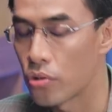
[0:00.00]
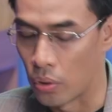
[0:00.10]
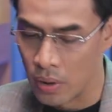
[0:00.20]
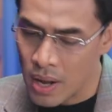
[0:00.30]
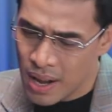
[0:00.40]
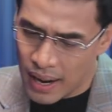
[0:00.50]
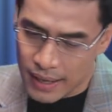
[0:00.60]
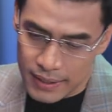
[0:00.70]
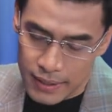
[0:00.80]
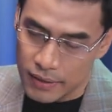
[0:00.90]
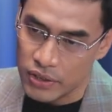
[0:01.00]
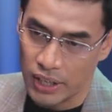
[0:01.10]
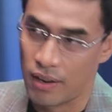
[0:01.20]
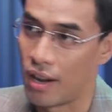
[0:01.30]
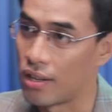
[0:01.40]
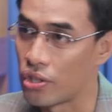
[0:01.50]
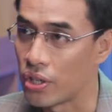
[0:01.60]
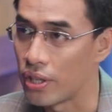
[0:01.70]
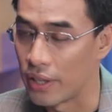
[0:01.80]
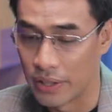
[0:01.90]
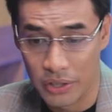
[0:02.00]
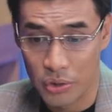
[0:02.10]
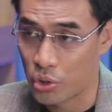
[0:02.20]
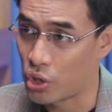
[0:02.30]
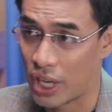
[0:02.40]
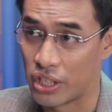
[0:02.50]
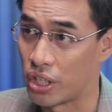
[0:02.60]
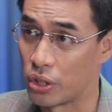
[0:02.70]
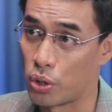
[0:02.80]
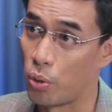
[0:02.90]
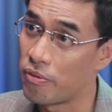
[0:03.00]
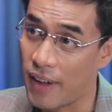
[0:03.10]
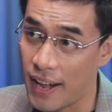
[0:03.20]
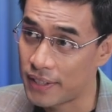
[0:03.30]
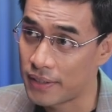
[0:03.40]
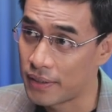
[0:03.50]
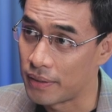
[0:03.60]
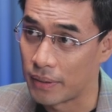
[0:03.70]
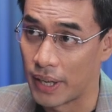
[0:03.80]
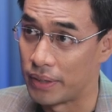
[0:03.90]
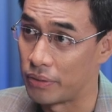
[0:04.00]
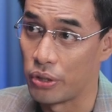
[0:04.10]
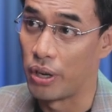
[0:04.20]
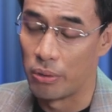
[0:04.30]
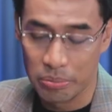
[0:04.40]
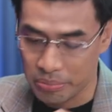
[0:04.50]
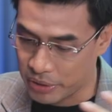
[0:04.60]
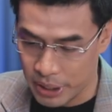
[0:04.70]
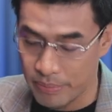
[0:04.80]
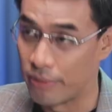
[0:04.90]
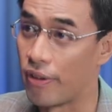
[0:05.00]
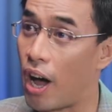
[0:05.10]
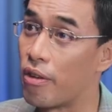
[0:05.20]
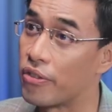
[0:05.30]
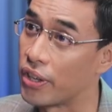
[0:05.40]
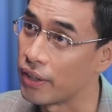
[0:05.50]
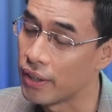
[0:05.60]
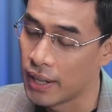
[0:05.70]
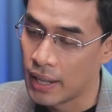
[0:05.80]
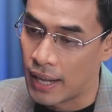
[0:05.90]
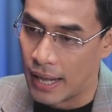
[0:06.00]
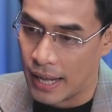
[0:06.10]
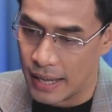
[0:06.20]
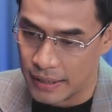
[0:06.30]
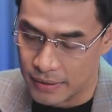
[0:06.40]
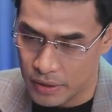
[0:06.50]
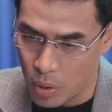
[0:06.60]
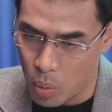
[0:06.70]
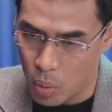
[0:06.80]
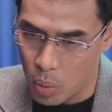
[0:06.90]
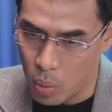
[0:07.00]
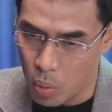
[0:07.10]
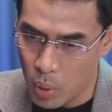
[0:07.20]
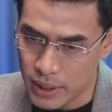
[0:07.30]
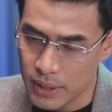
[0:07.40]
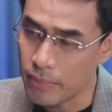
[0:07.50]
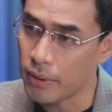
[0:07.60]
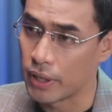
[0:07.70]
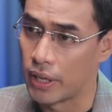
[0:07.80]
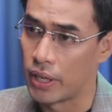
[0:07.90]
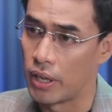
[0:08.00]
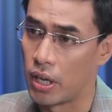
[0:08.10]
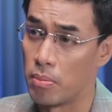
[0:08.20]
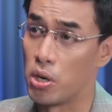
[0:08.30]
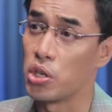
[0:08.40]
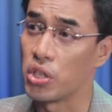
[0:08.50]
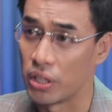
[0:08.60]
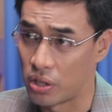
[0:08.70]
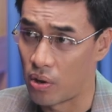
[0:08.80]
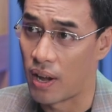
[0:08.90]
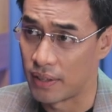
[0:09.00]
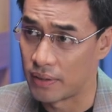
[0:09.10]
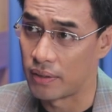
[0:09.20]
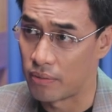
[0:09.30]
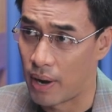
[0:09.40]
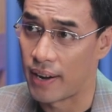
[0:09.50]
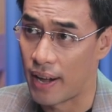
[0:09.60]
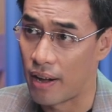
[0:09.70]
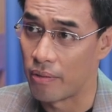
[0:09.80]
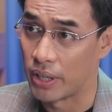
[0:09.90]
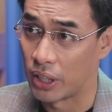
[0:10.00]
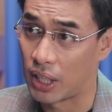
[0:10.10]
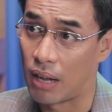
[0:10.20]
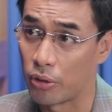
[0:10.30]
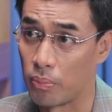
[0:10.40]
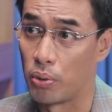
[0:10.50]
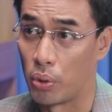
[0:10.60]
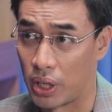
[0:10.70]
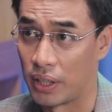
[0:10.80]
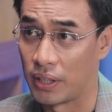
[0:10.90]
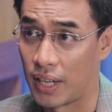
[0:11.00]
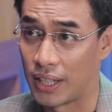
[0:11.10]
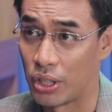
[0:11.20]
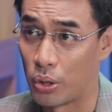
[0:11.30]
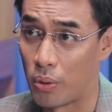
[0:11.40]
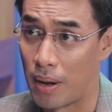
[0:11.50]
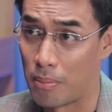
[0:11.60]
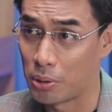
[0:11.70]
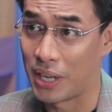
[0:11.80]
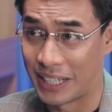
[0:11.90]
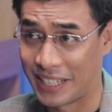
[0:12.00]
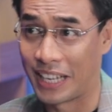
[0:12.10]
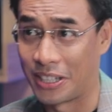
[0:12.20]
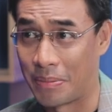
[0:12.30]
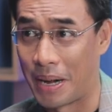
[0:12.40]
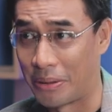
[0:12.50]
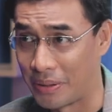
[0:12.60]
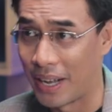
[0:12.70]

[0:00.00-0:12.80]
Sure. I see that technology is changing so fast and, you know, keep evolving. And what's some of the emerging trends right now in cloud computing that you are most excited about?